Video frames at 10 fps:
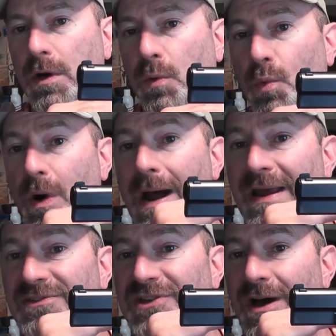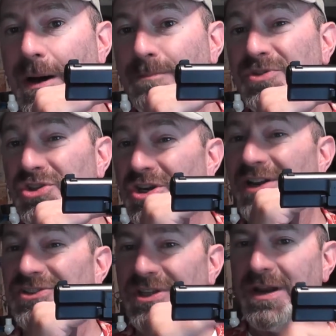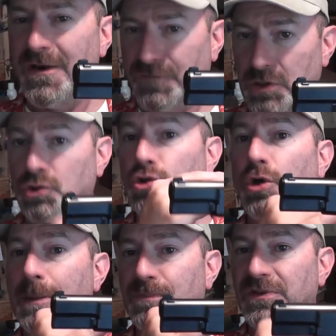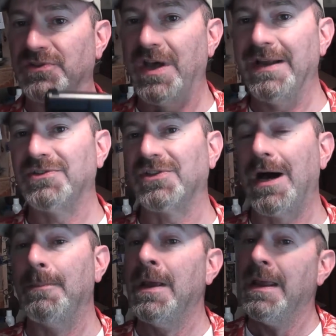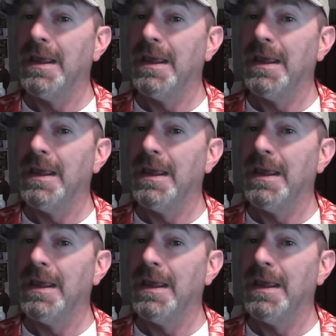to rise up just enough to trip the slide stop.